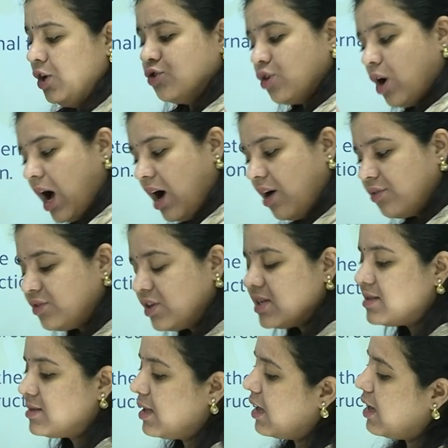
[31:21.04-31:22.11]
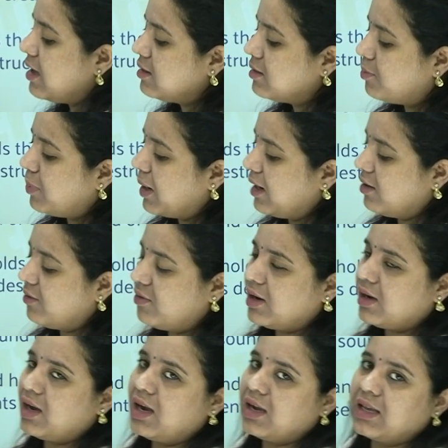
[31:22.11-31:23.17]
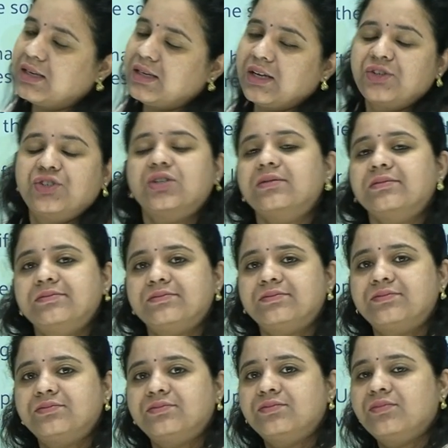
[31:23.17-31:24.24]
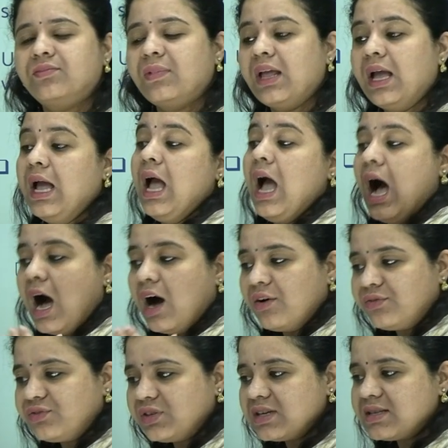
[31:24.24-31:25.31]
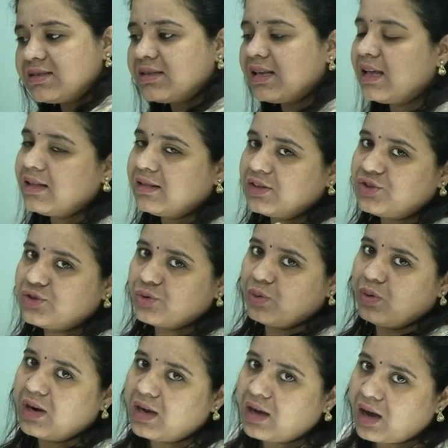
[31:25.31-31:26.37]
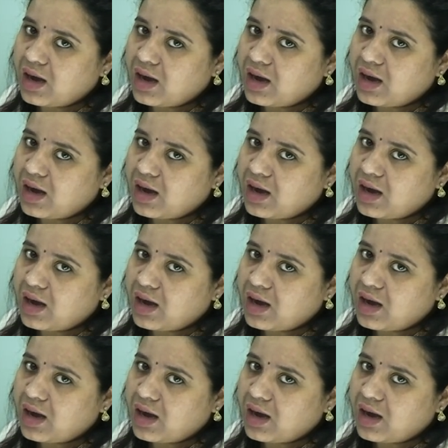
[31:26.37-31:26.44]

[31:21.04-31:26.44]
So after seeing the Pallava architecture, after seeing the Chola